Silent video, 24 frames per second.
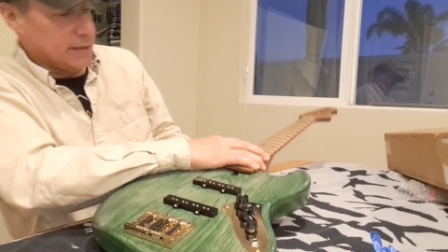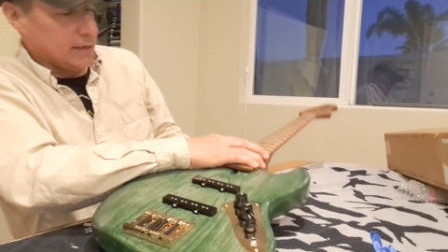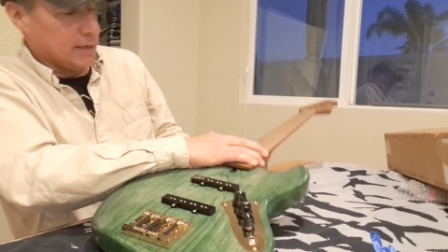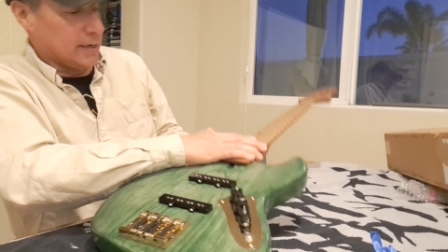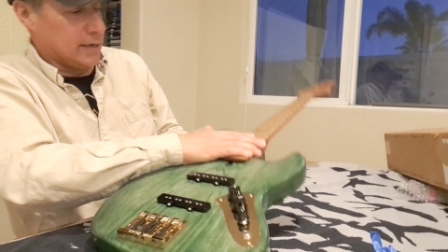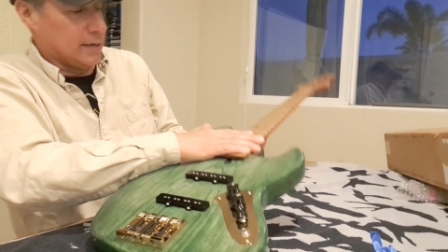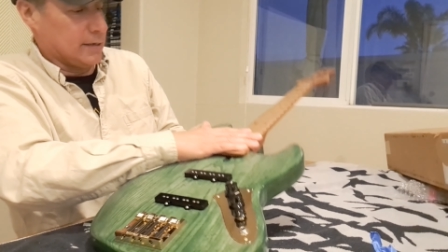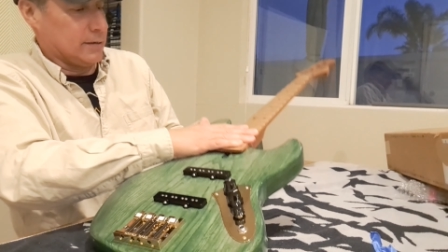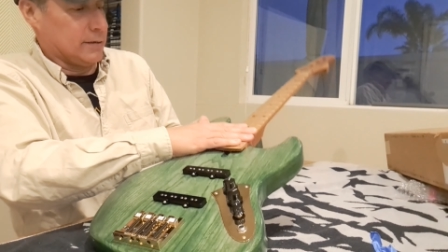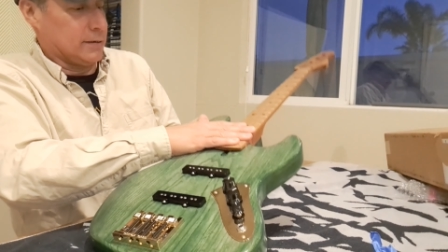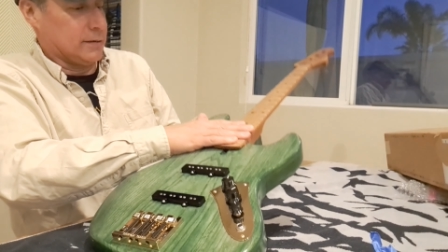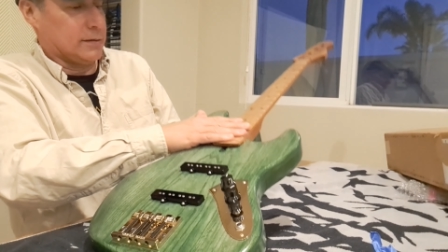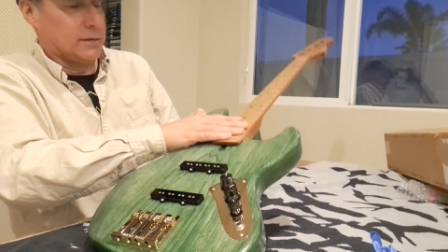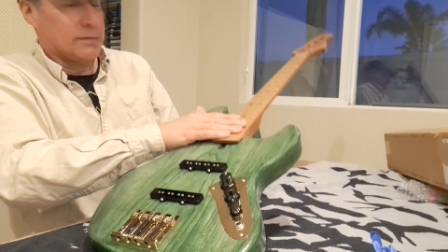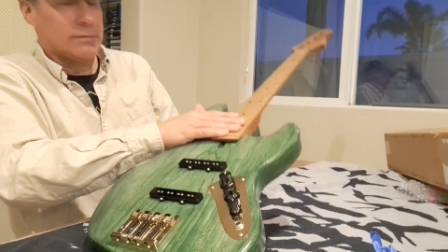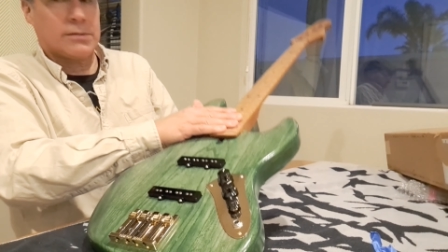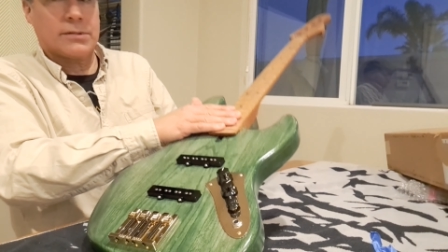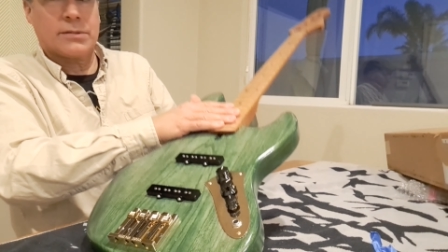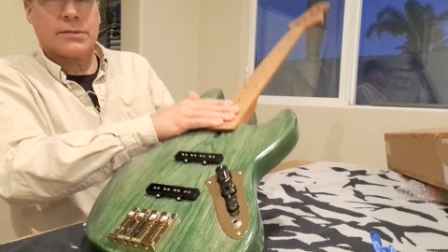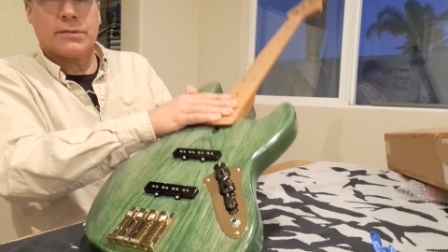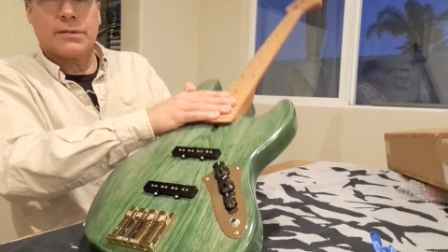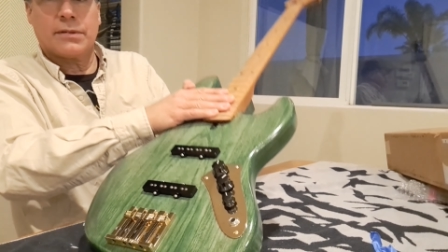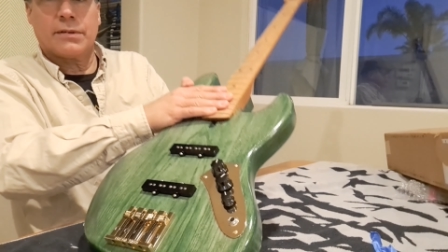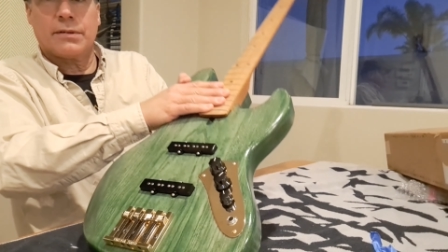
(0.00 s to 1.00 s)
that
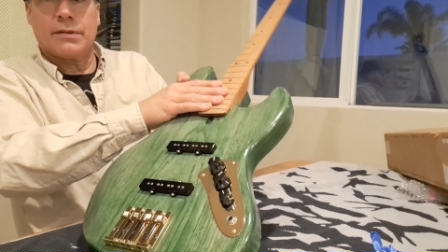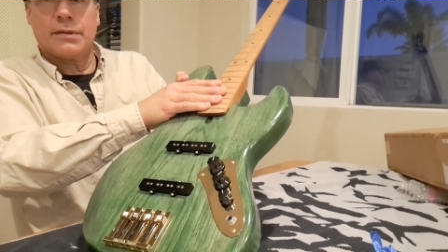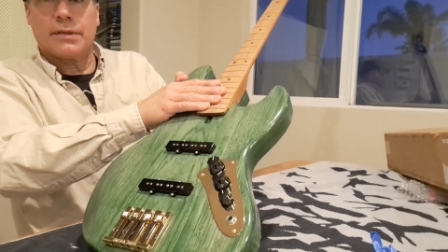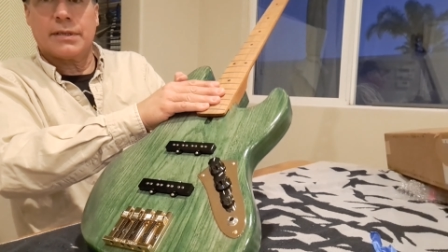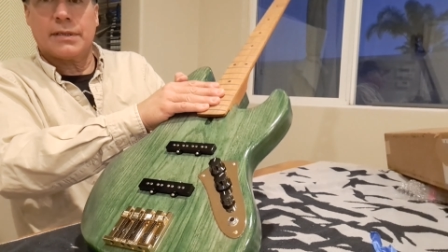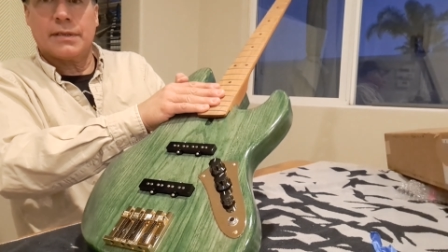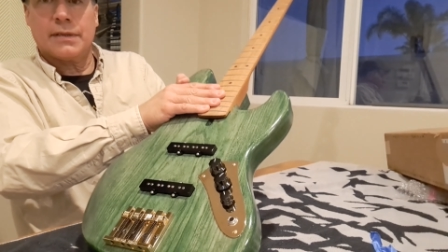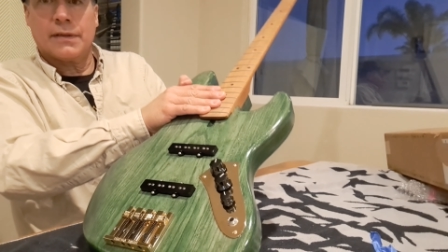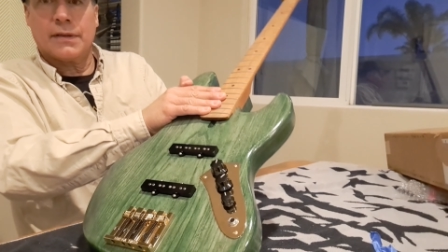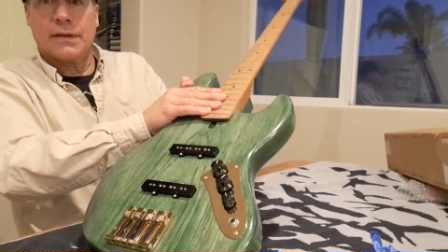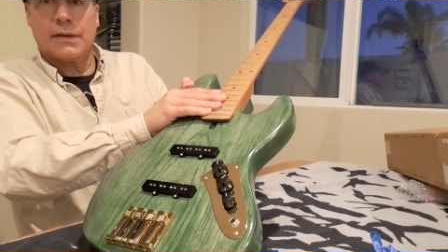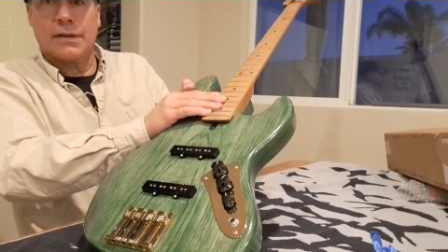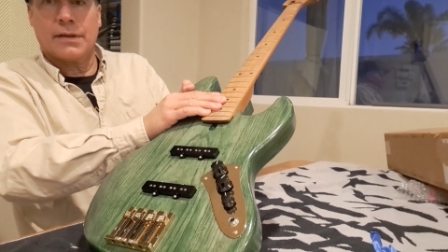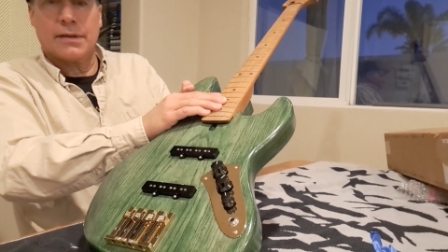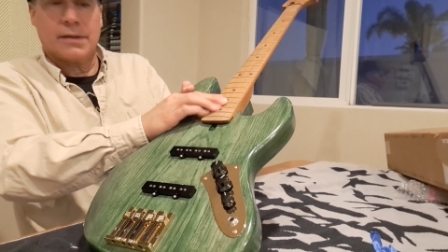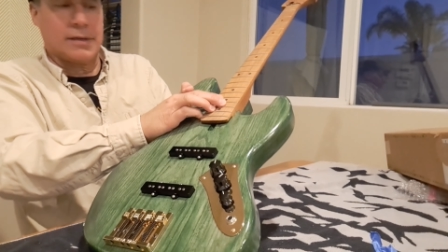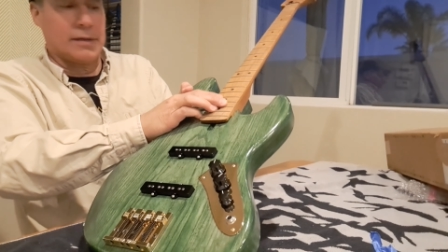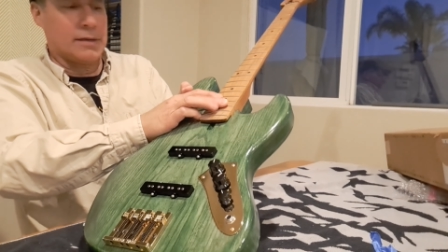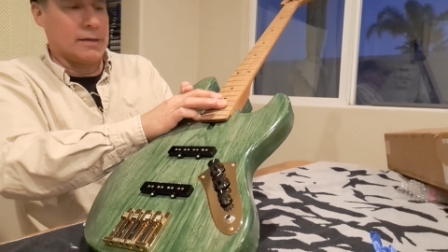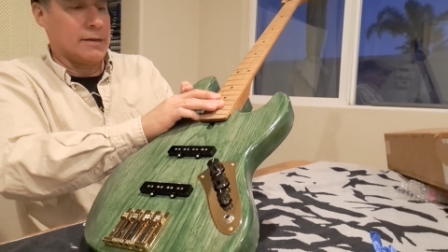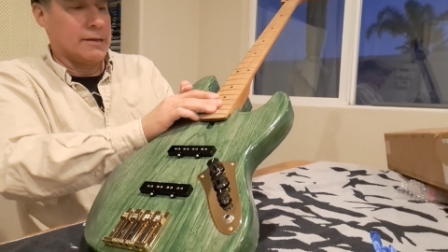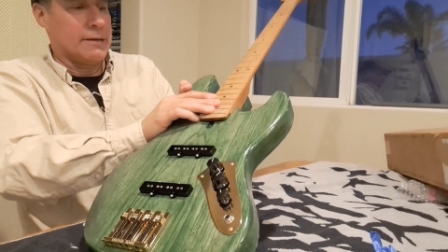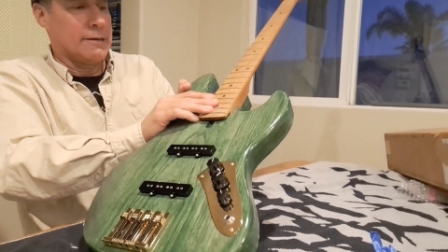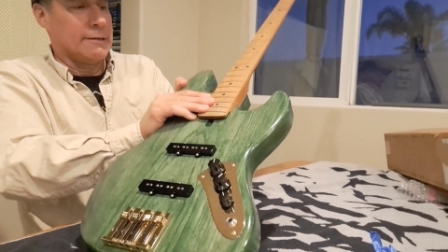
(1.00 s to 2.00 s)
screwed on
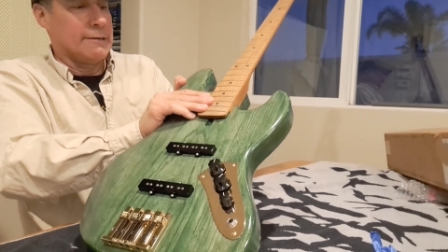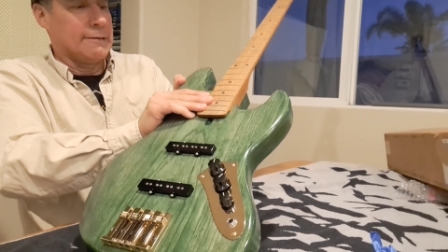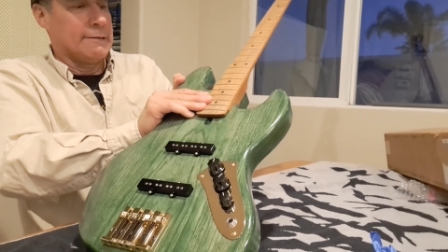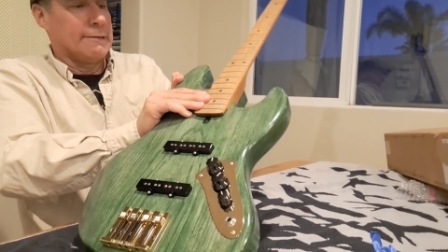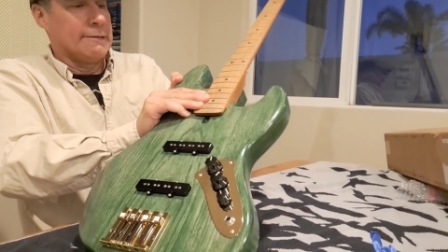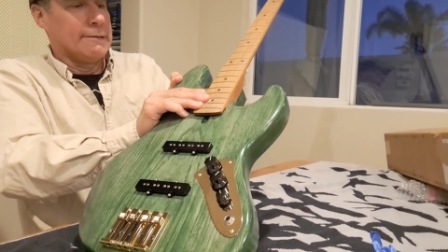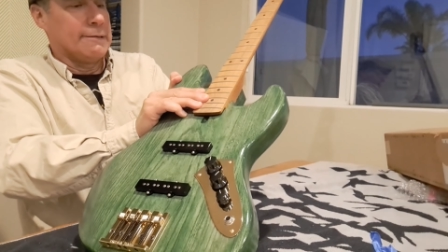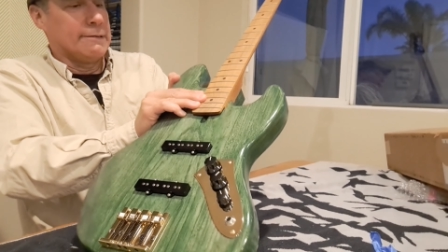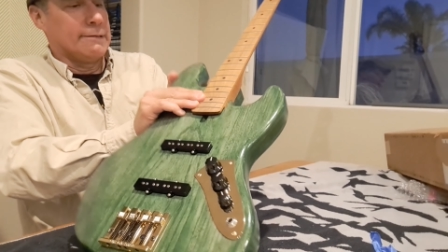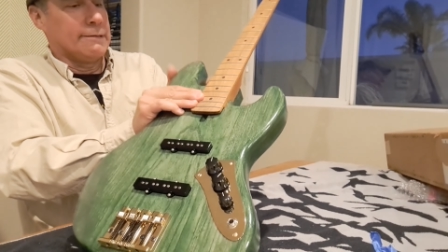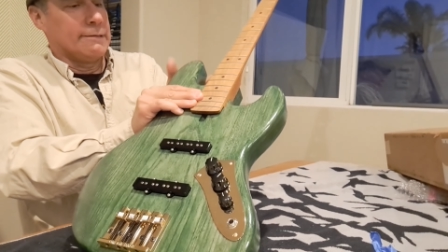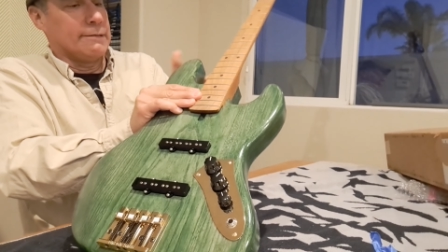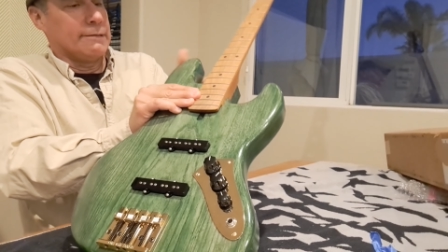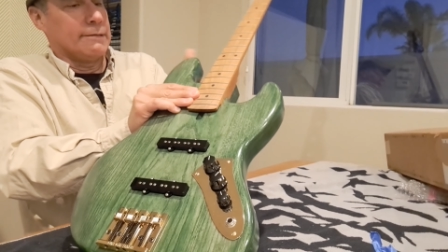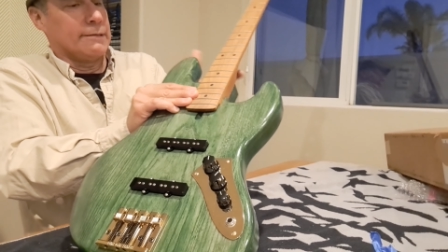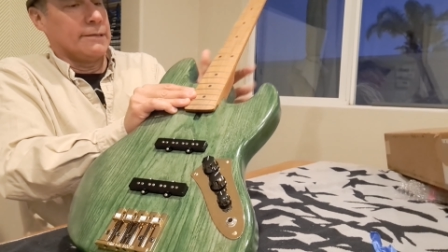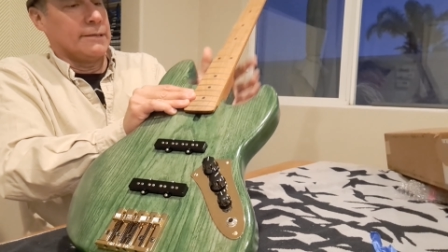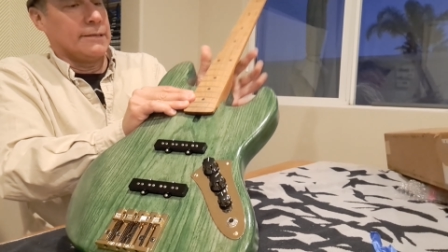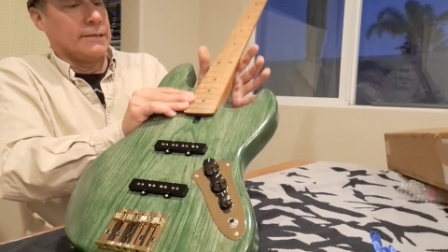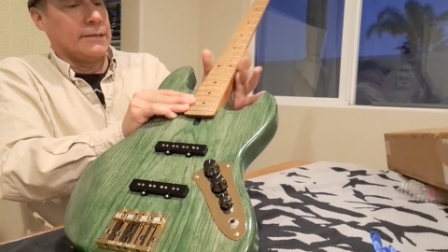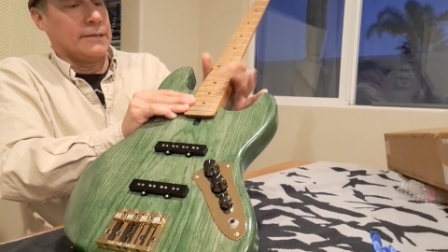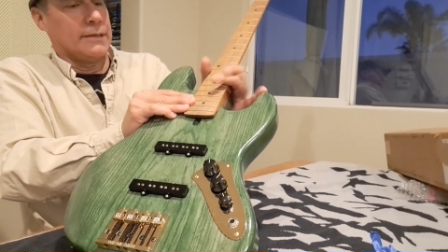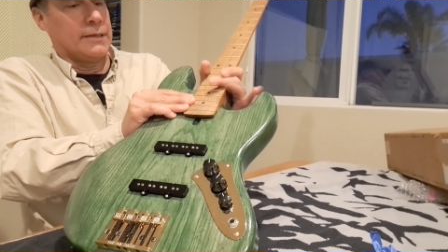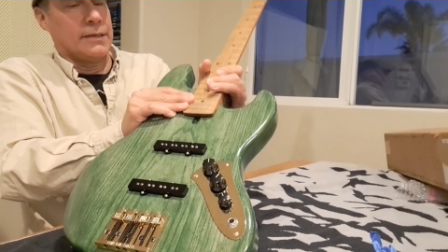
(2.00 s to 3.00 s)

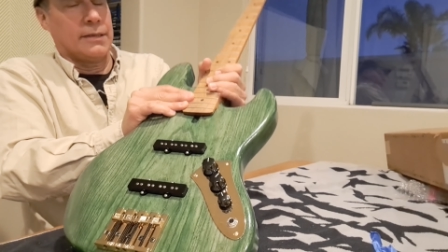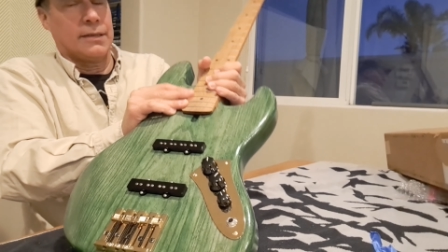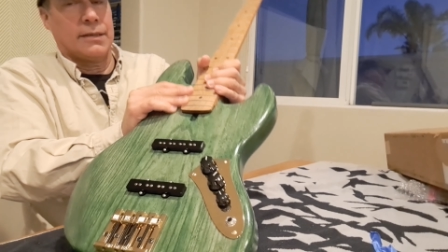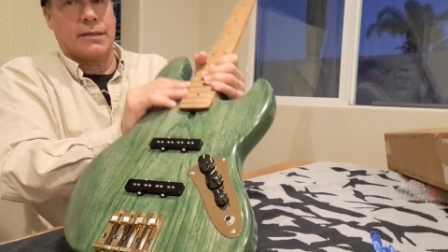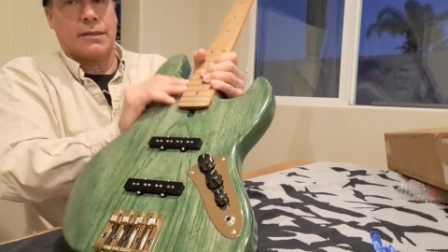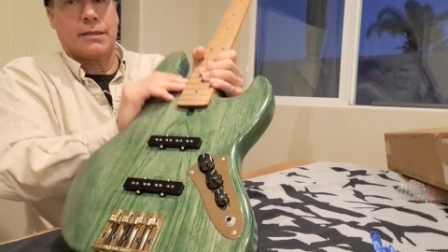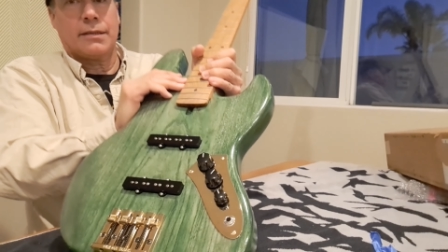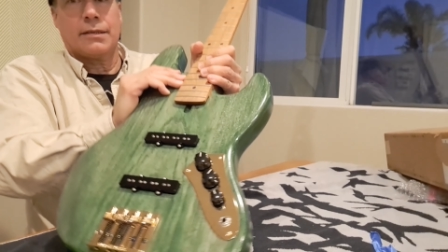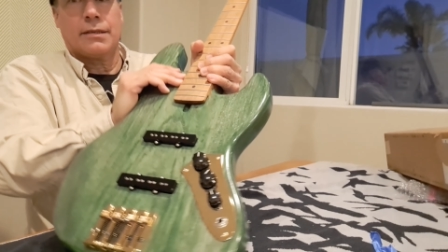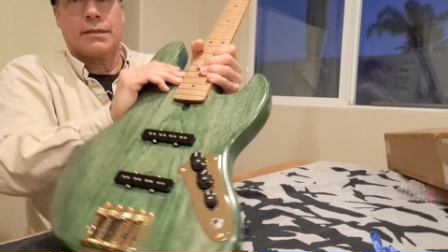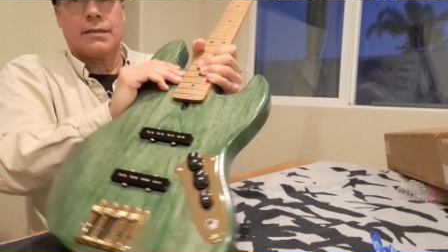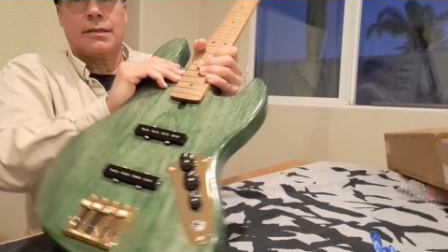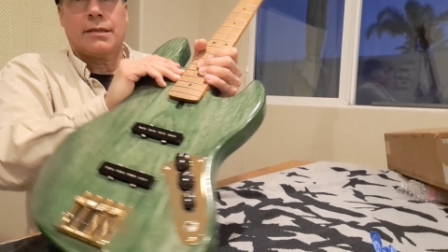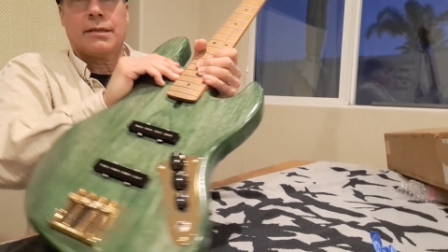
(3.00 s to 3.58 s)
and